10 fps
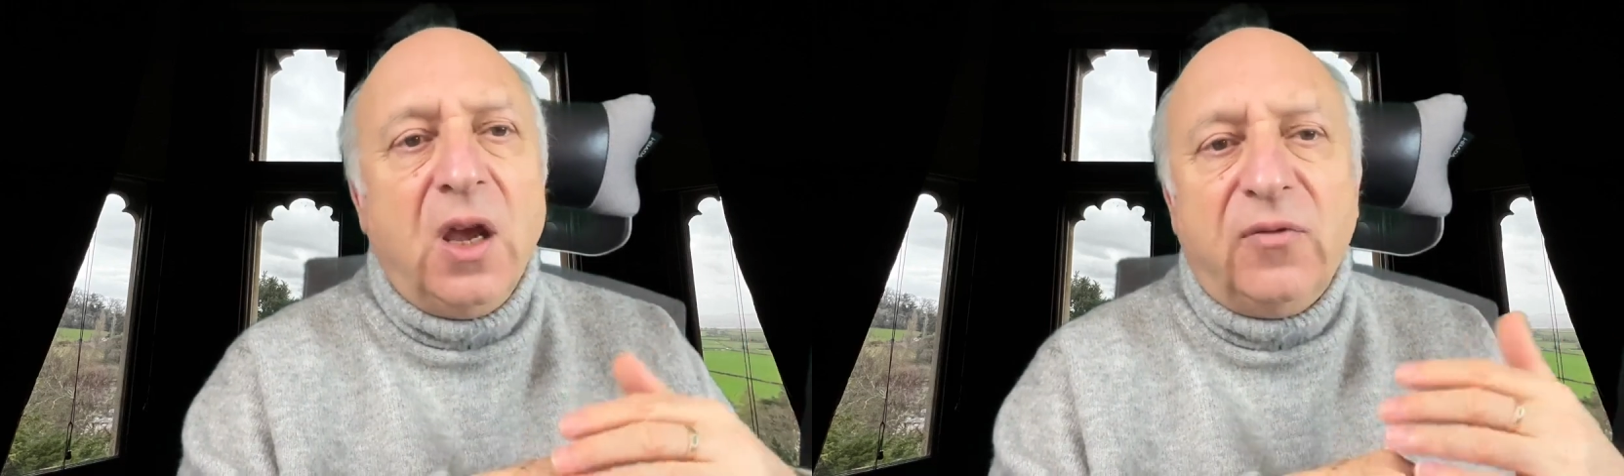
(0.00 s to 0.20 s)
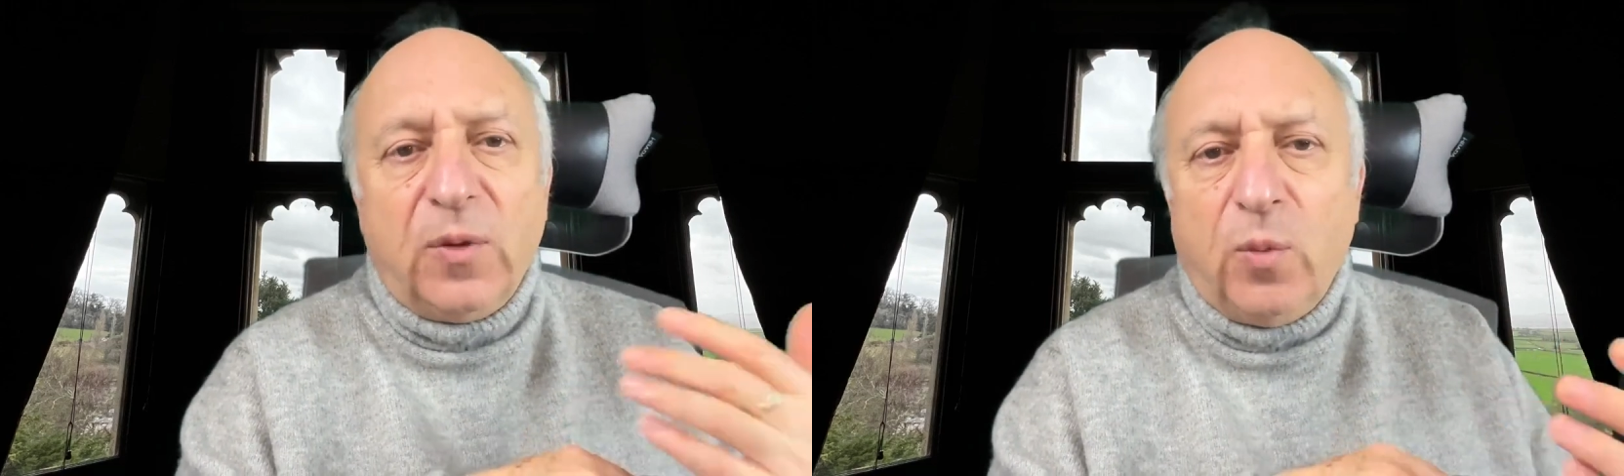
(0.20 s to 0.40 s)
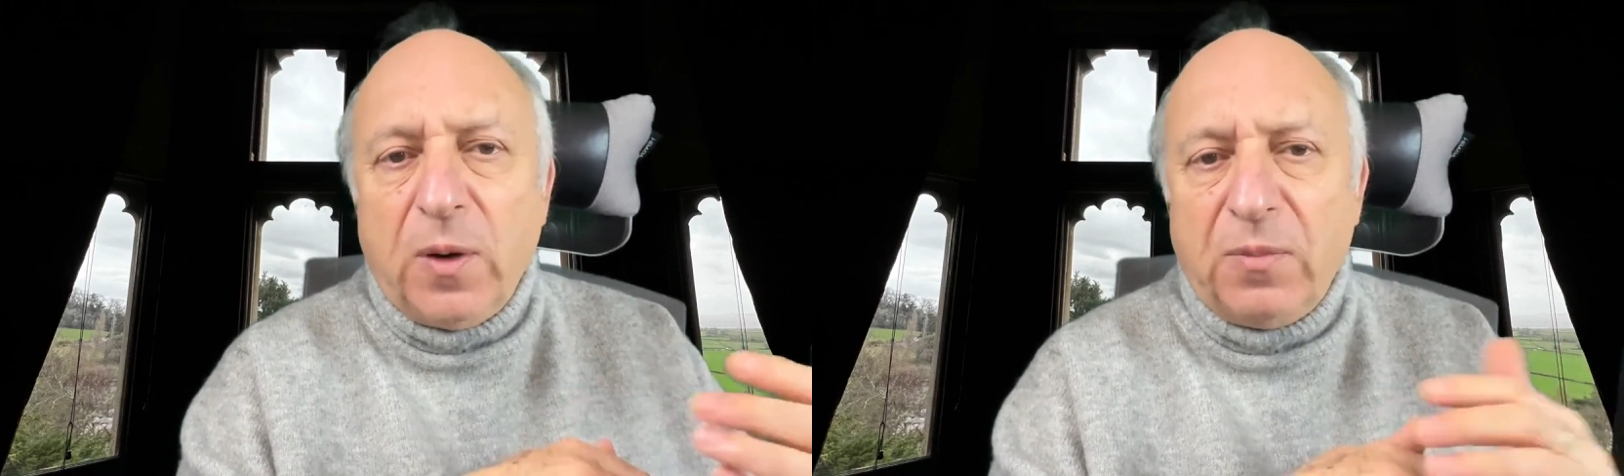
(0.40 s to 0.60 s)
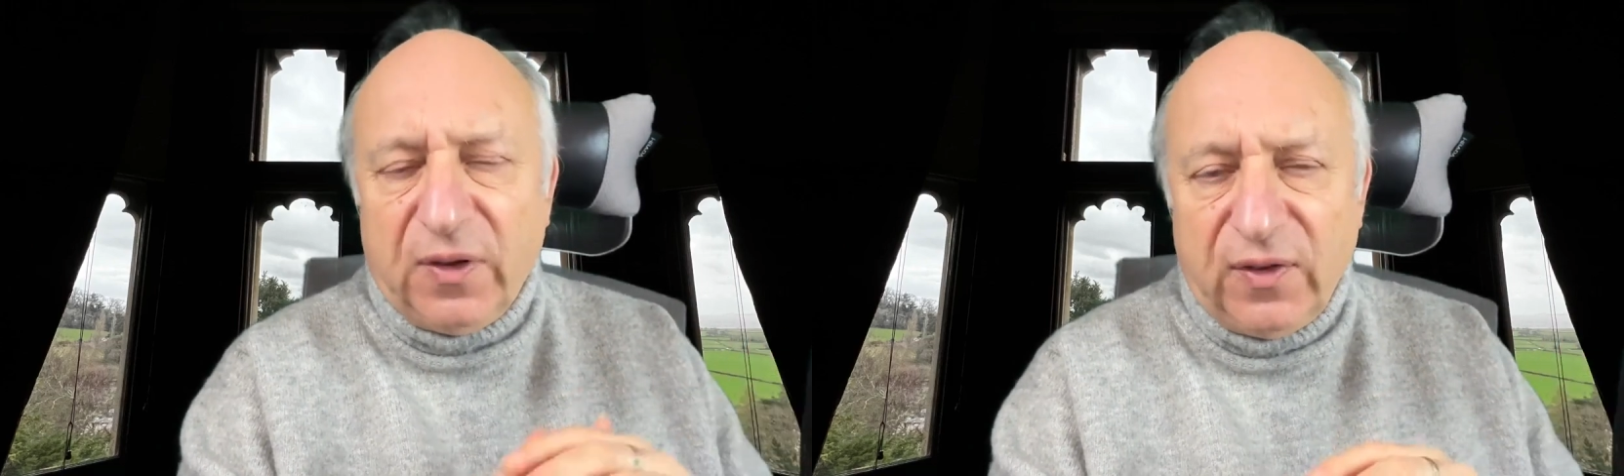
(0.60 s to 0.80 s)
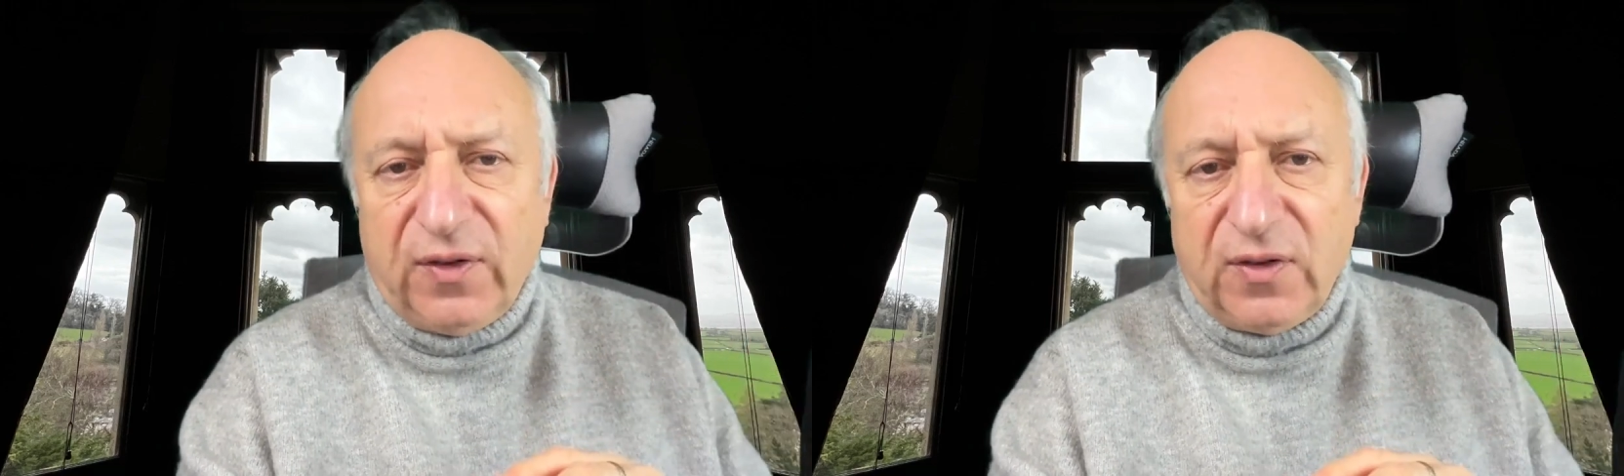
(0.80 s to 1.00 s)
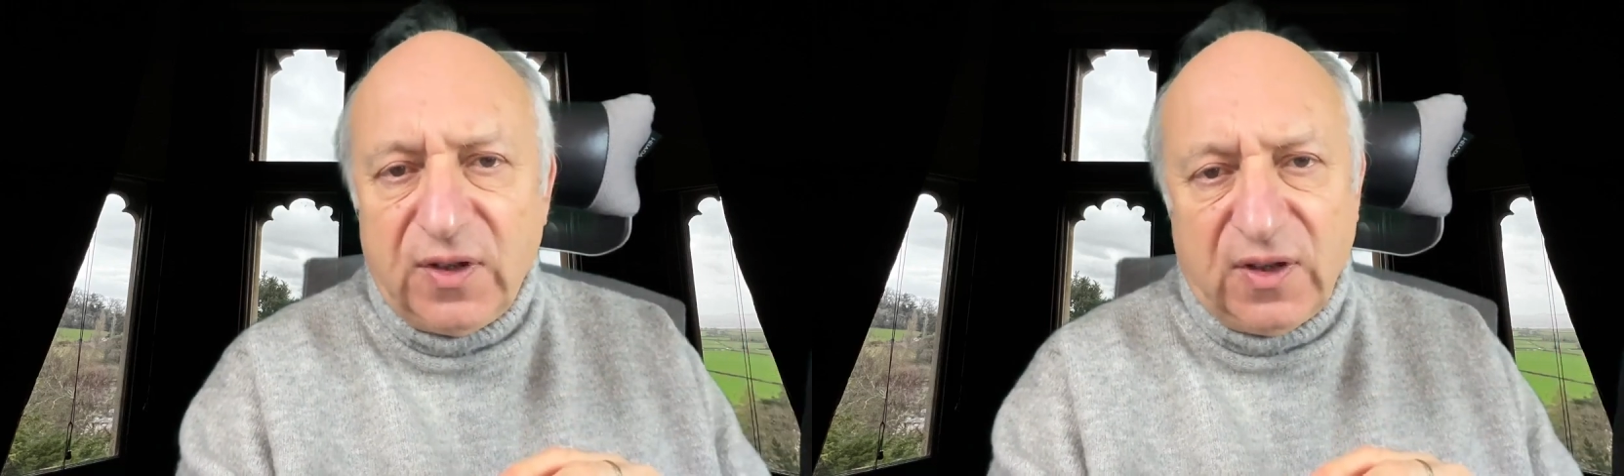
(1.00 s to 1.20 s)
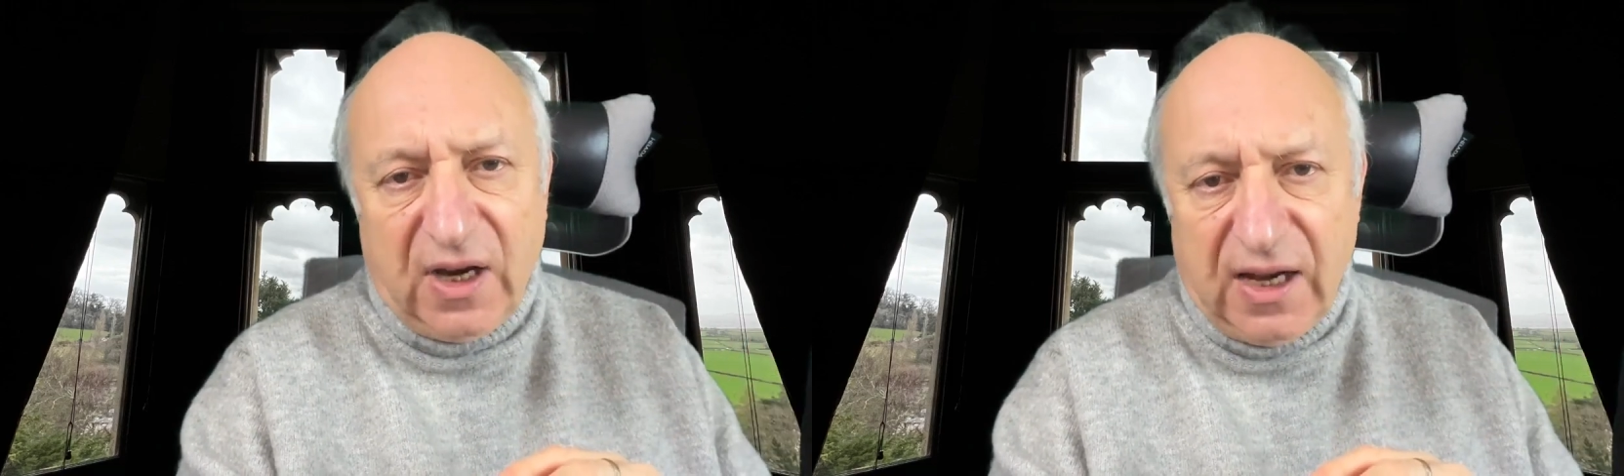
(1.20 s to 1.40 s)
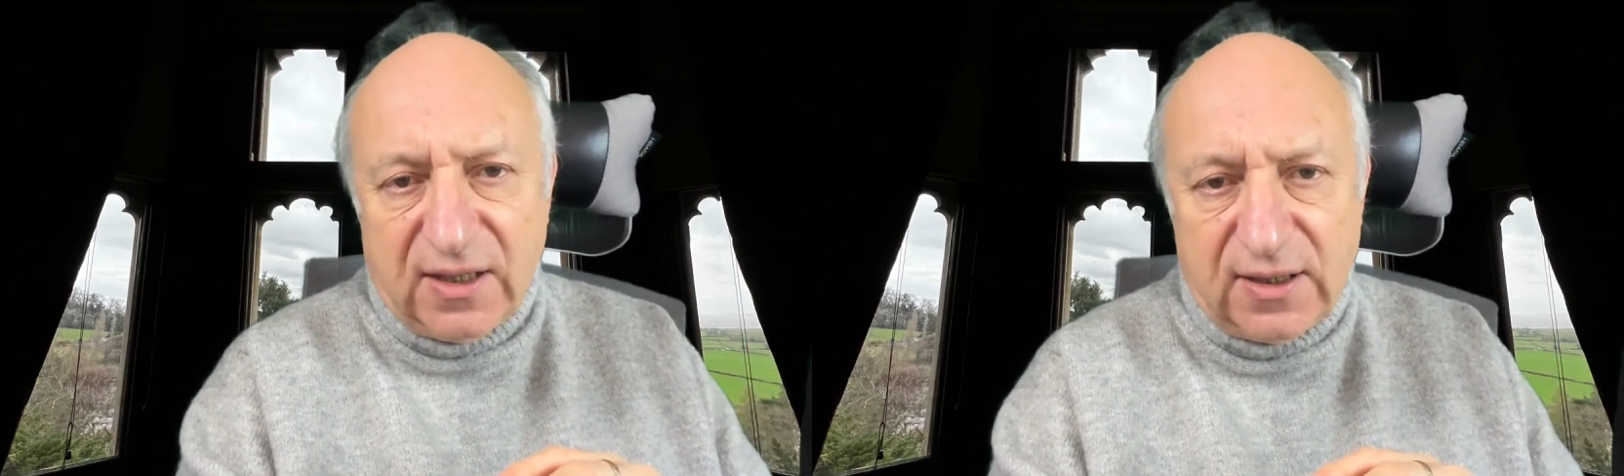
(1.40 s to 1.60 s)
from one month to the
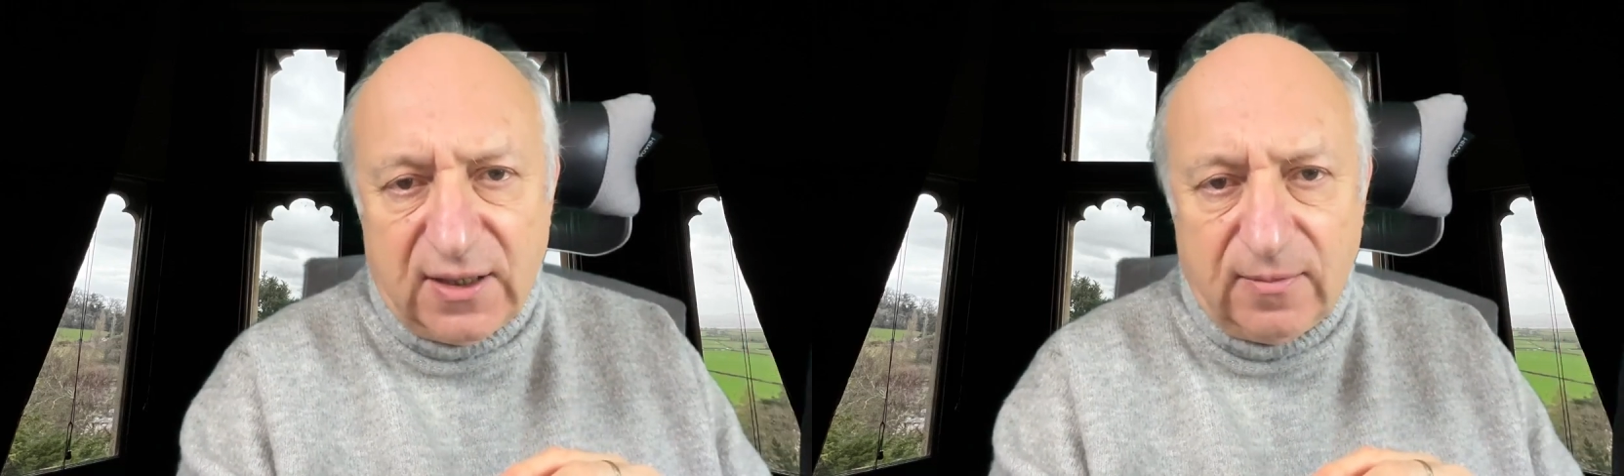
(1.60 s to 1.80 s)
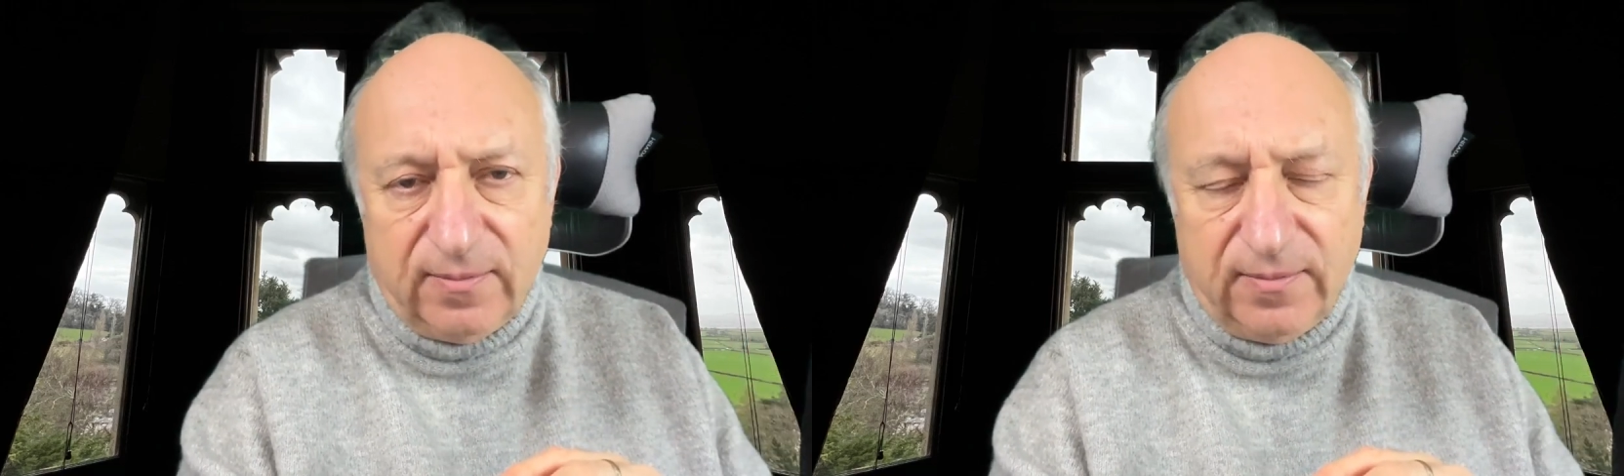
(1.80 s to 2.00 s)
next.